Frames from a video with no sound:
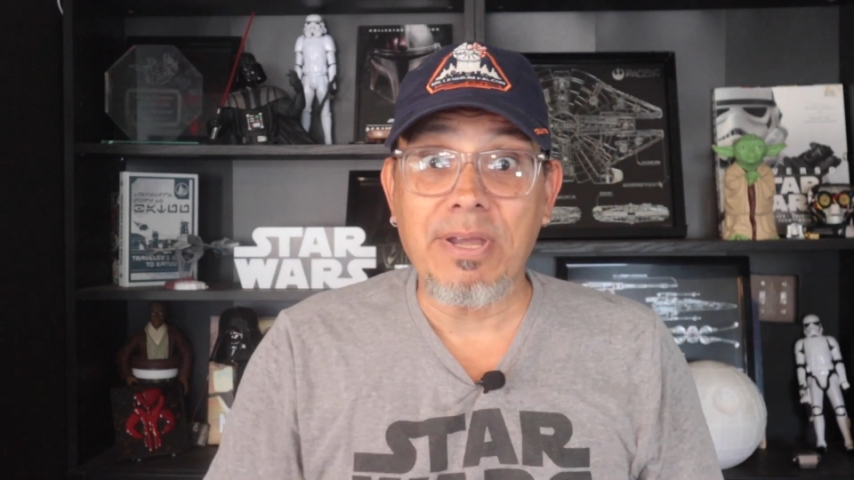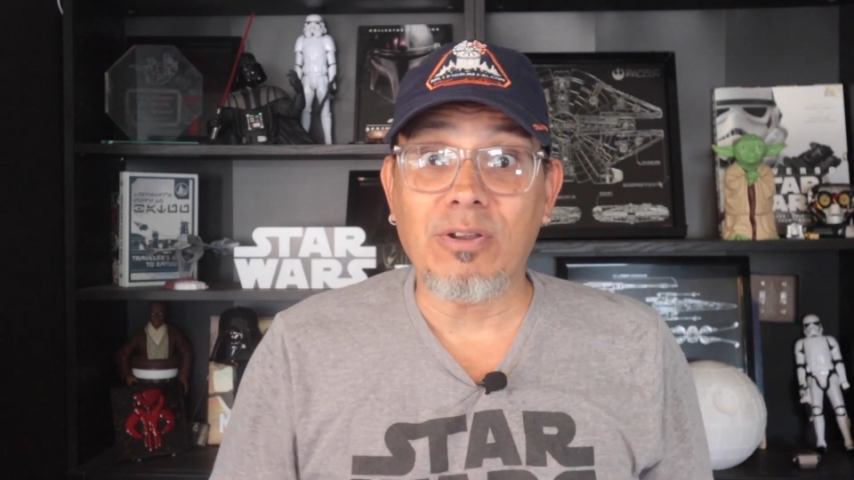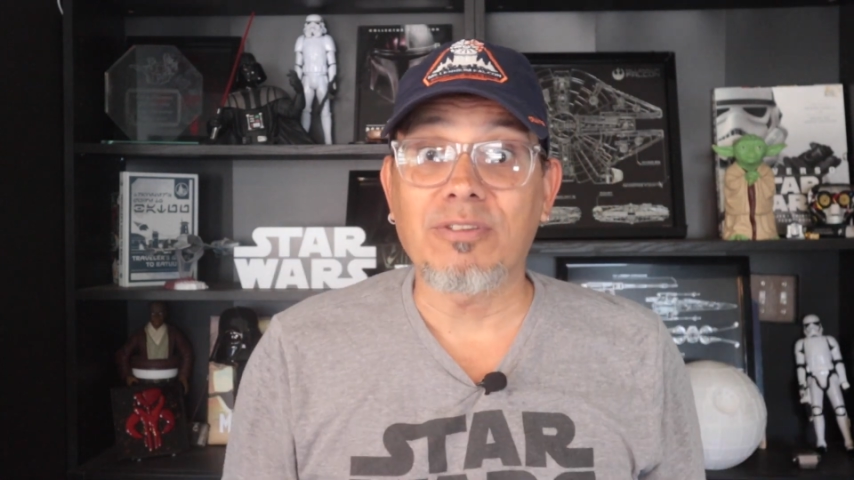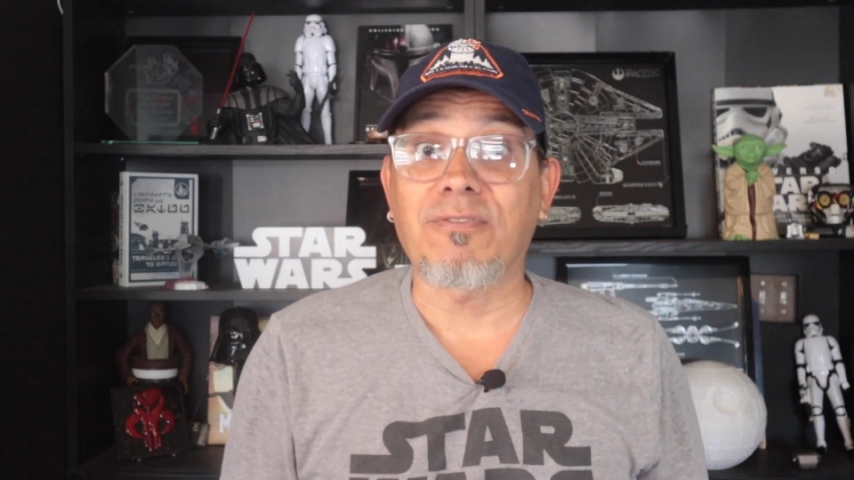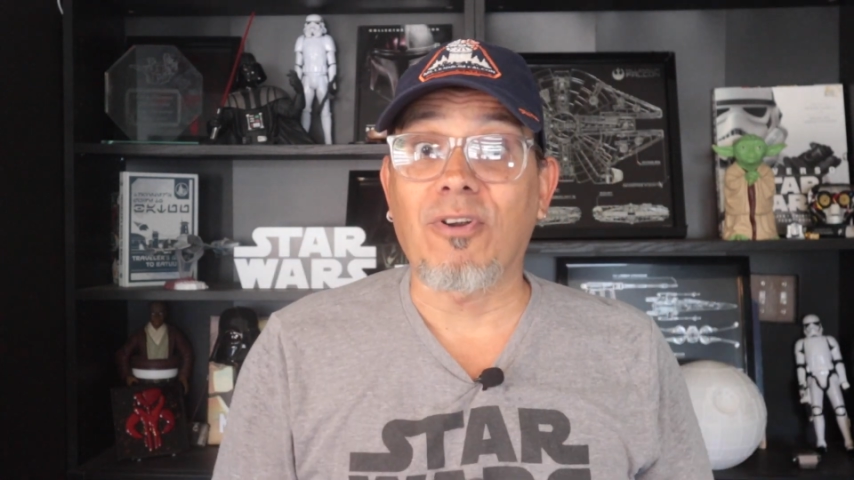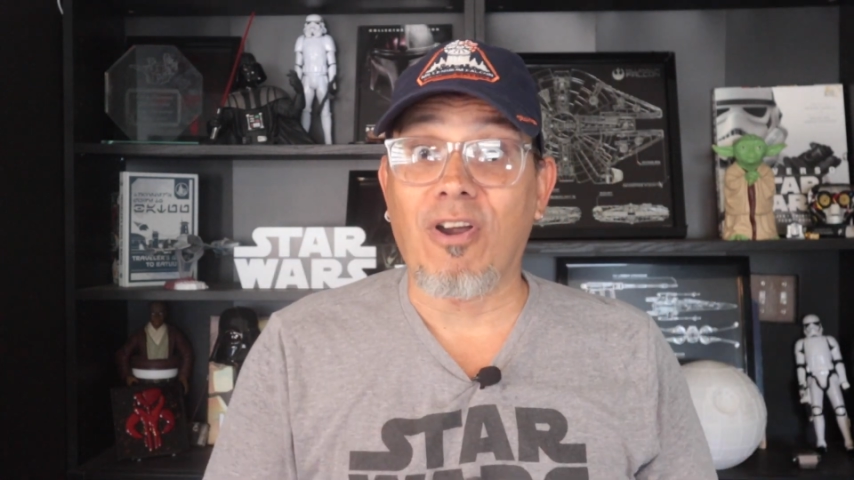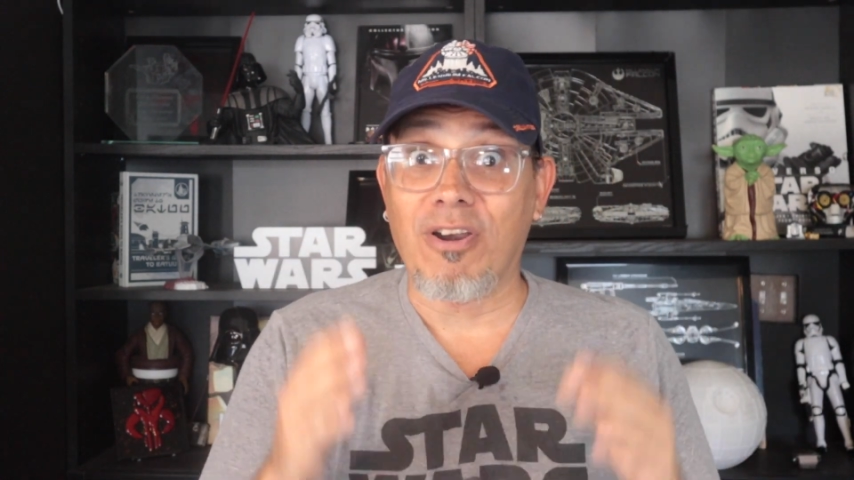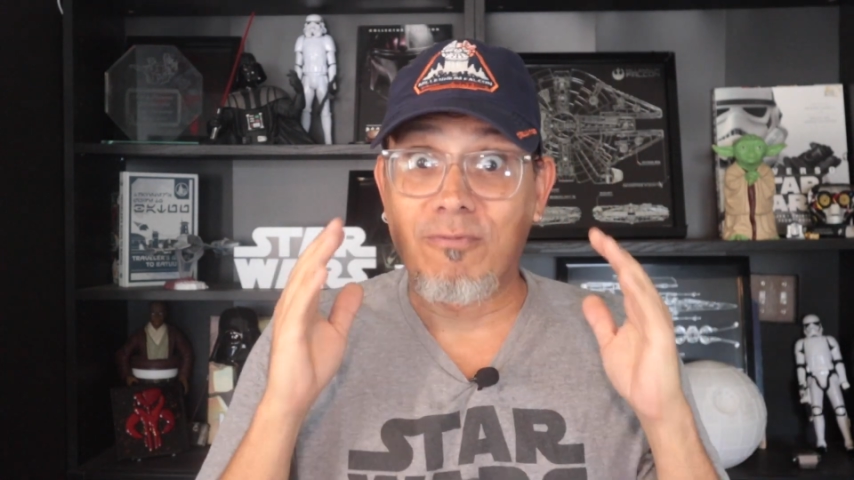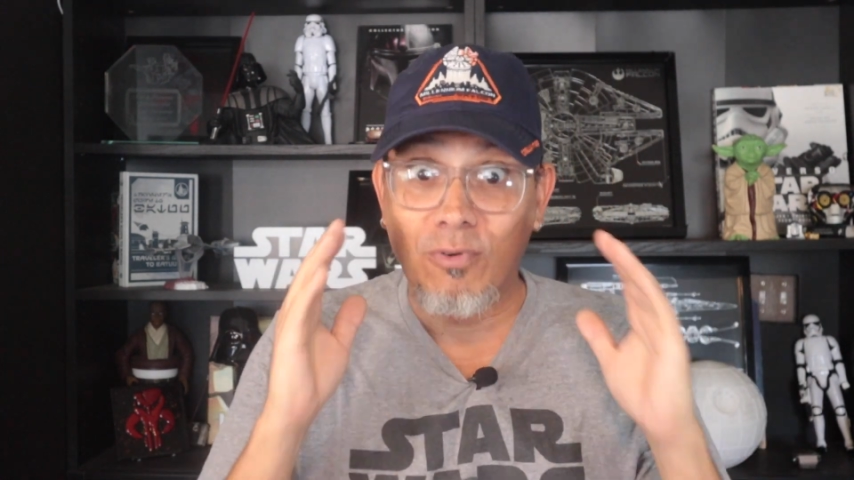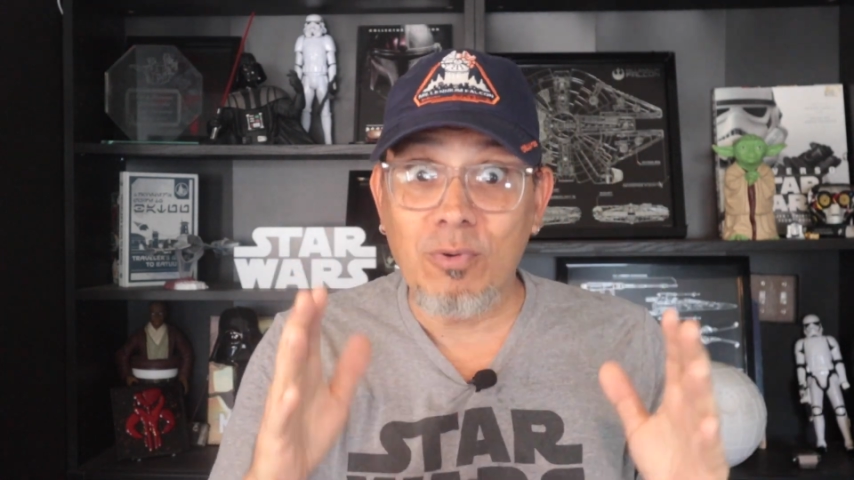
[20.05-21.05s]
build for
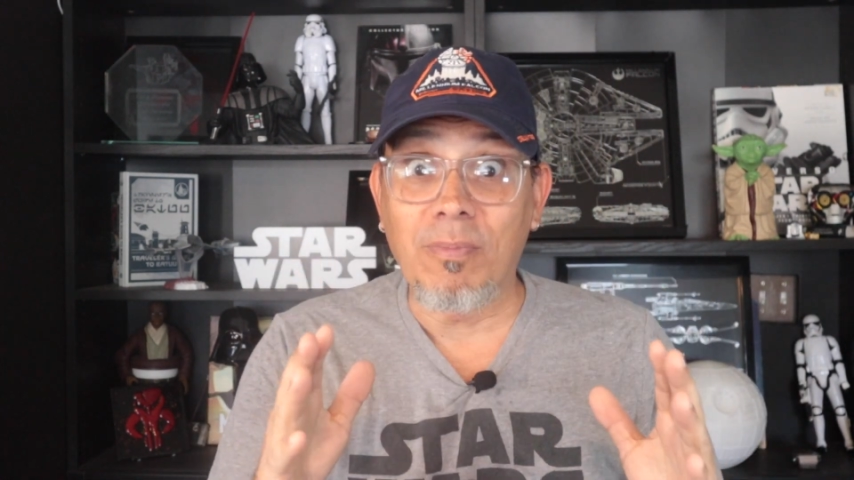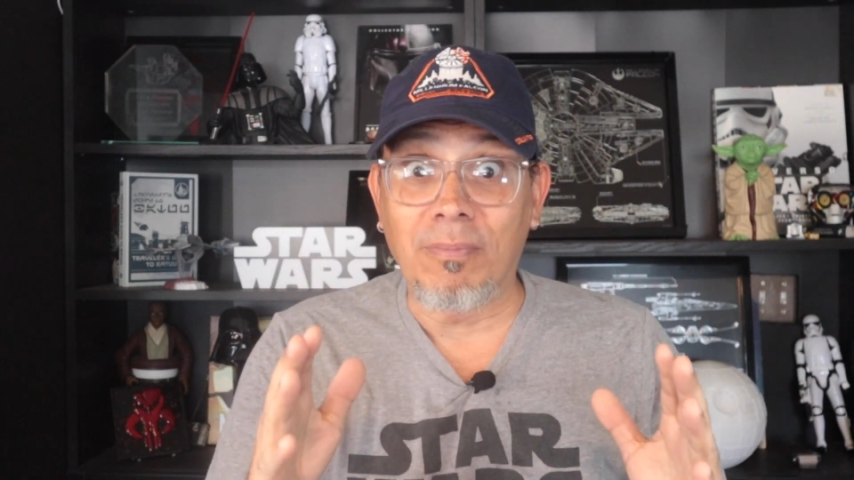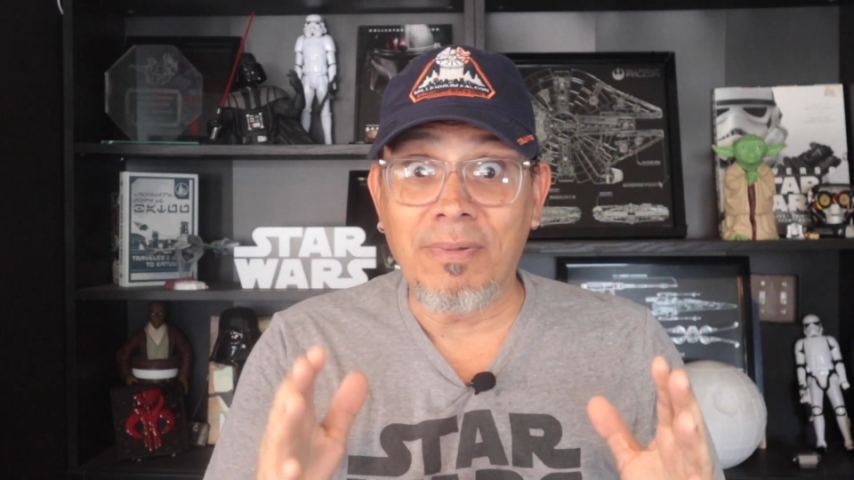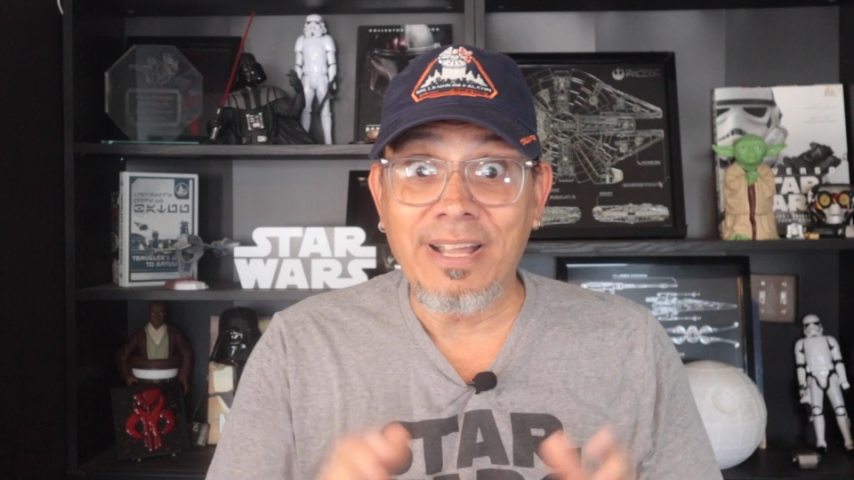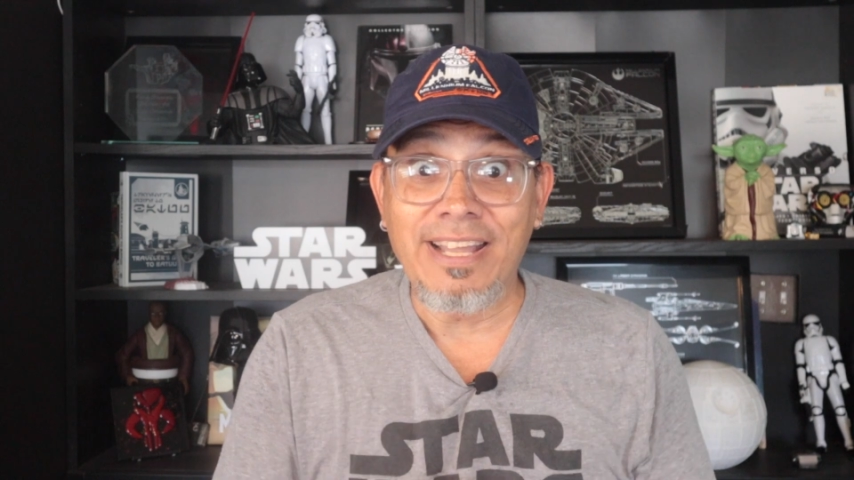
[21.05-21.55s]
our room.